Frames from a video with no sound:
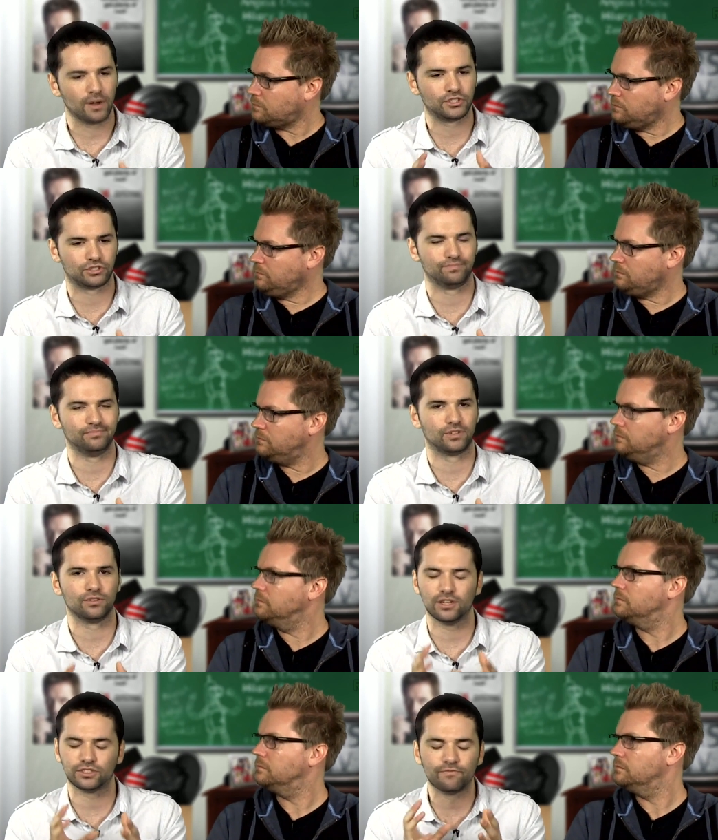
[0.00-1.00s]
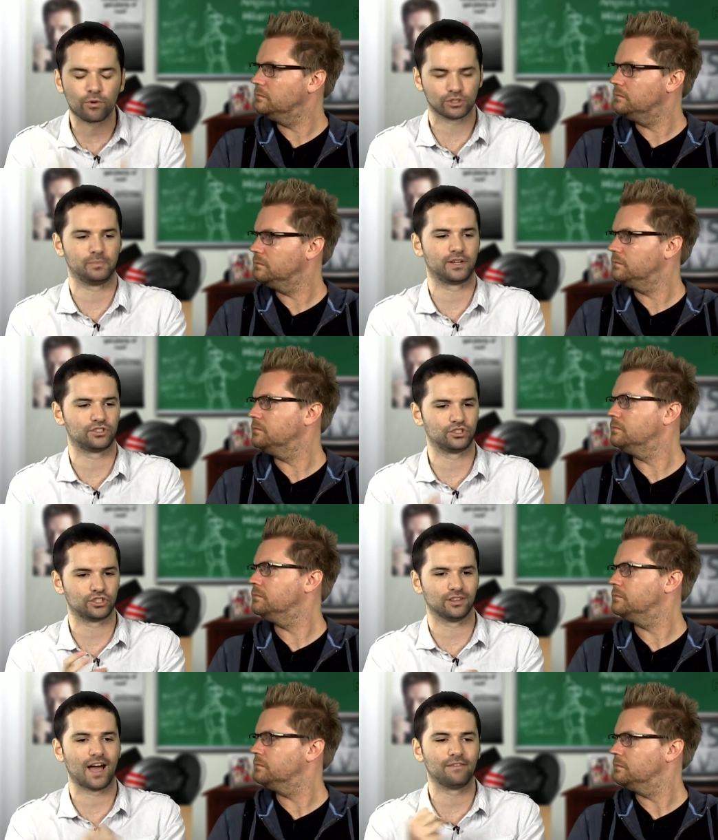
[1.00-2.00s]
Speaker 1: much. There, it's unfortunate because
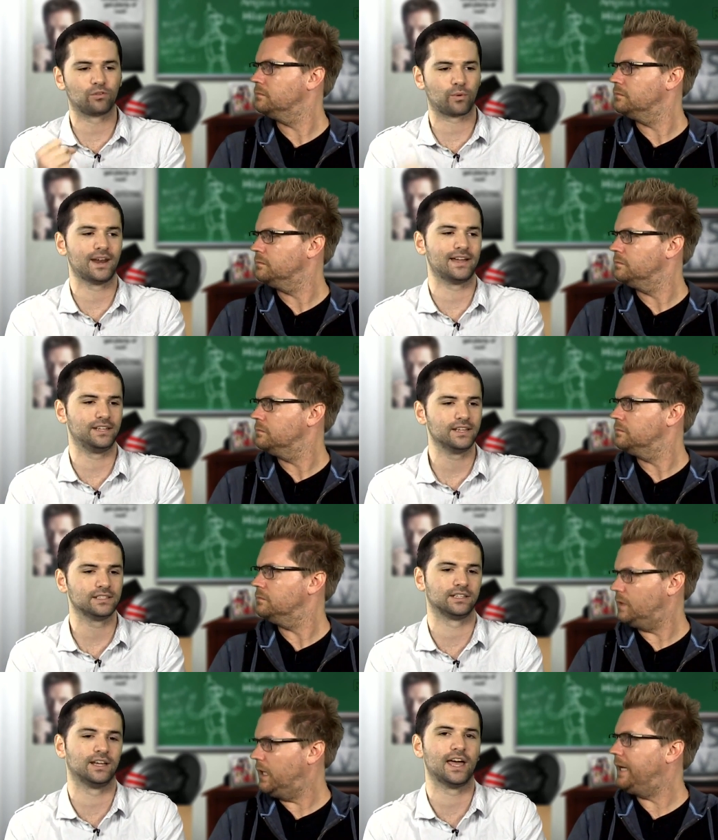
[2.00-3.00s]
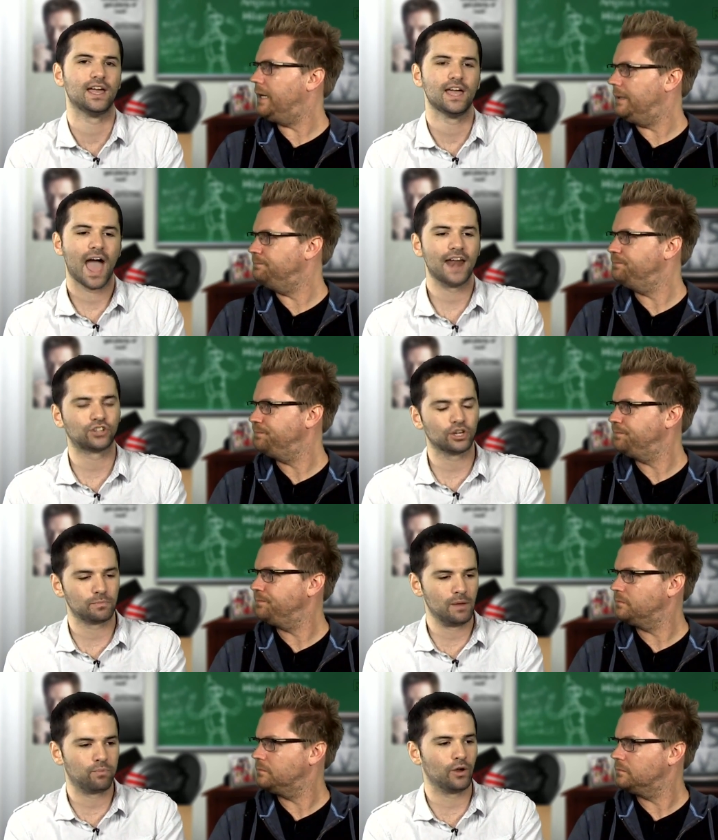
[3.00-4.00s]
there's a lot of great ideas in it. Yeah, yeah. And it's
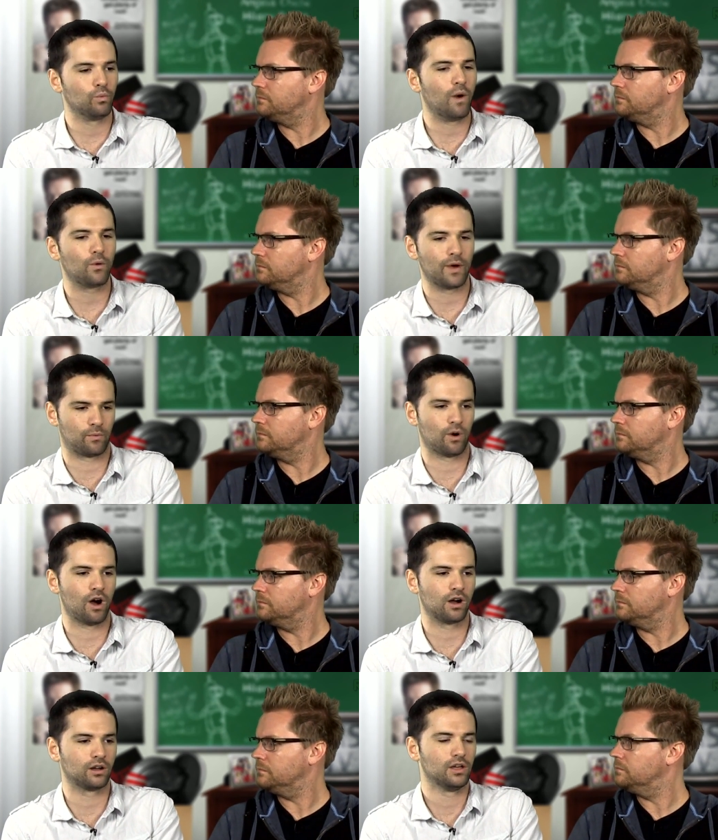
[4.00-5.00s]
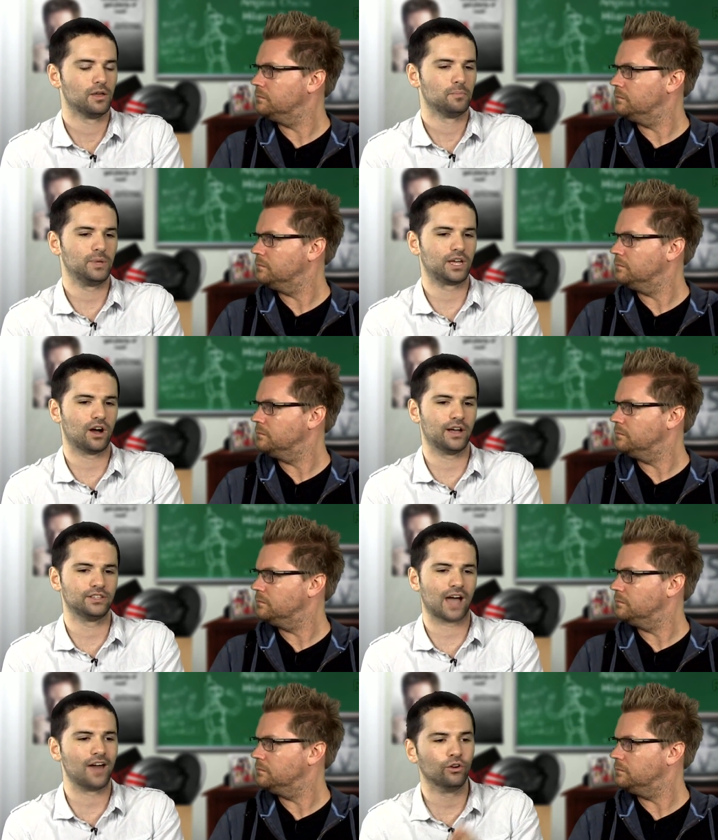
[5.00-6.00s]
hard to pinpoint what went wrong
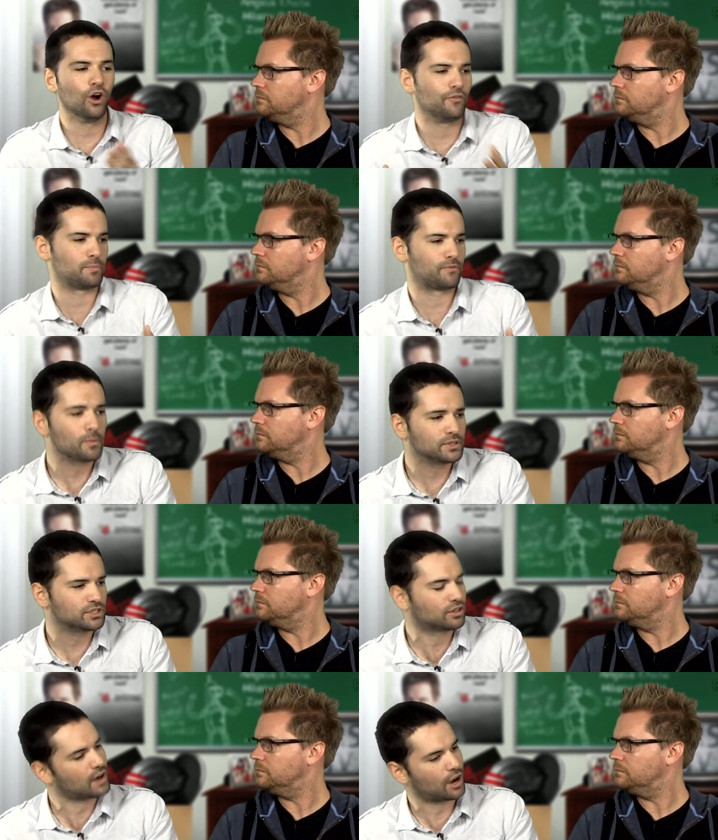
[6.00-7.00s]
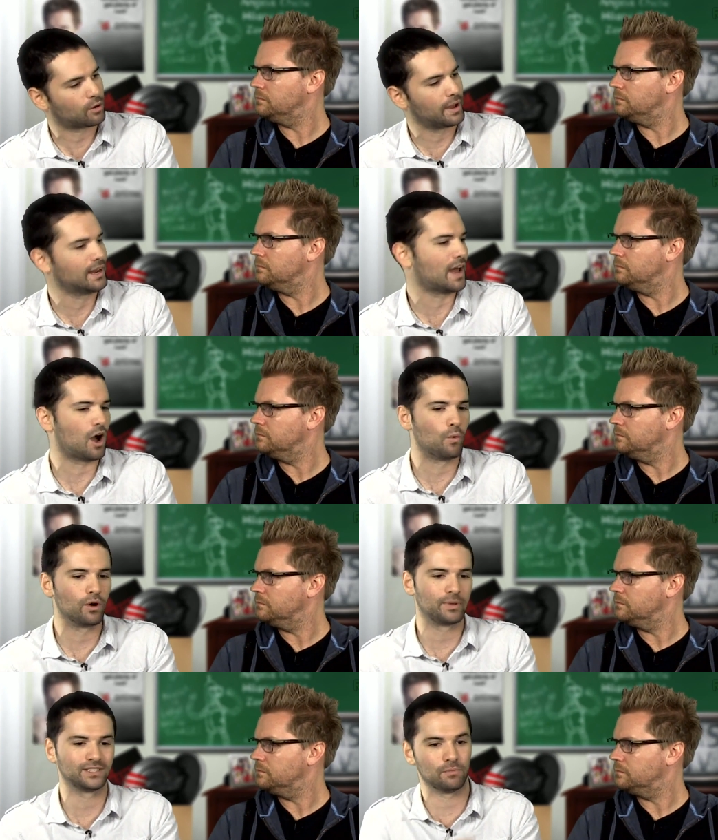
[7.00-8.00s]
because I don't know if the performances are not great. I, I
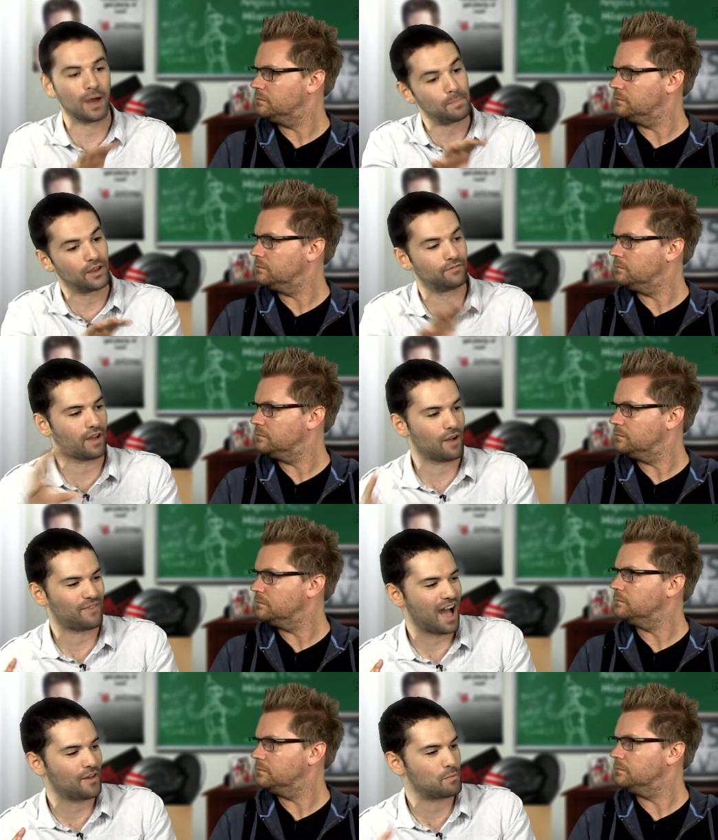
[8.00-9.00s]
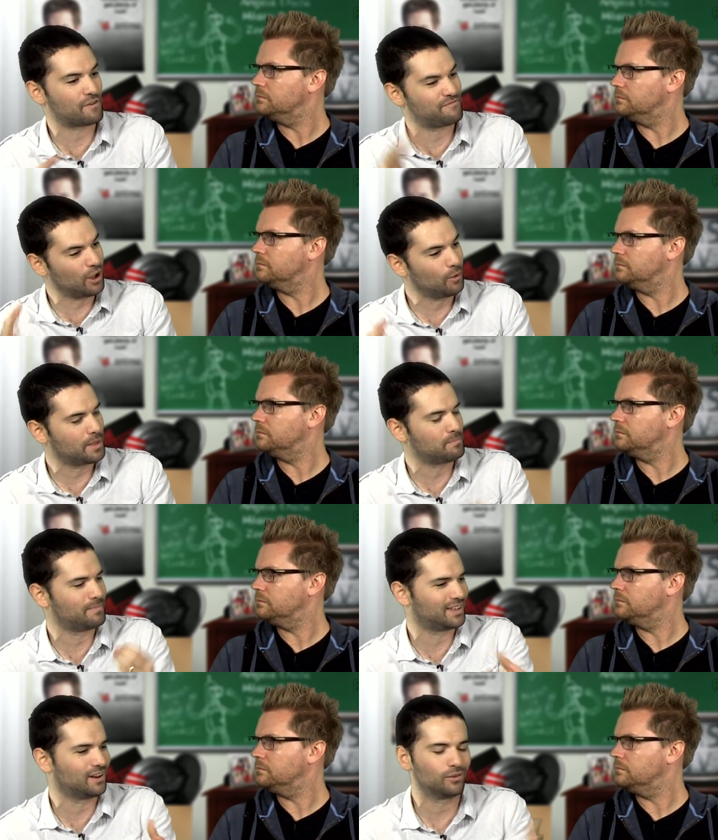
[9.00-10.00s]
want because it might be of, of how they were filmed.
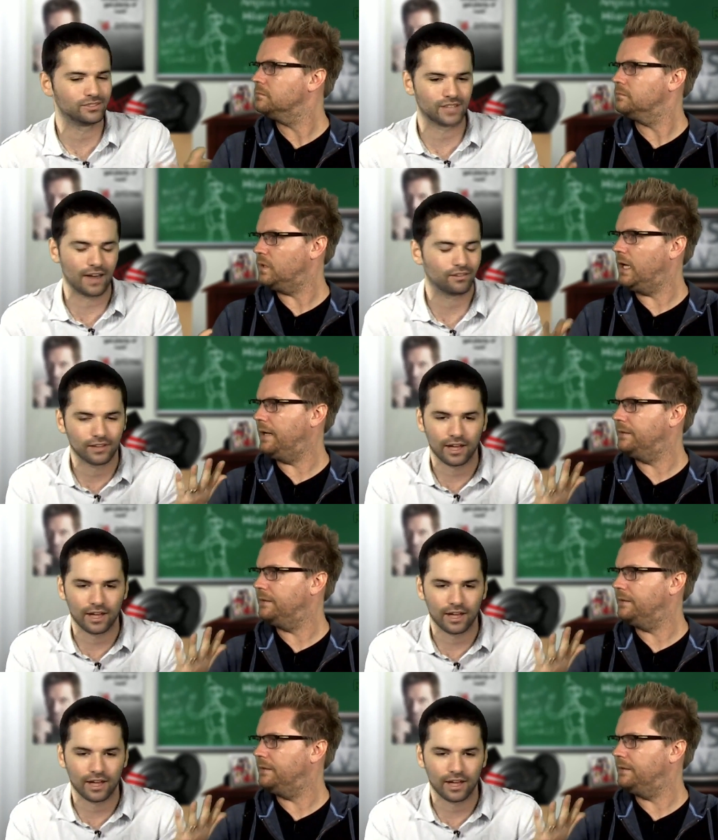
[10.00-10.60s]
That you know, it's I don't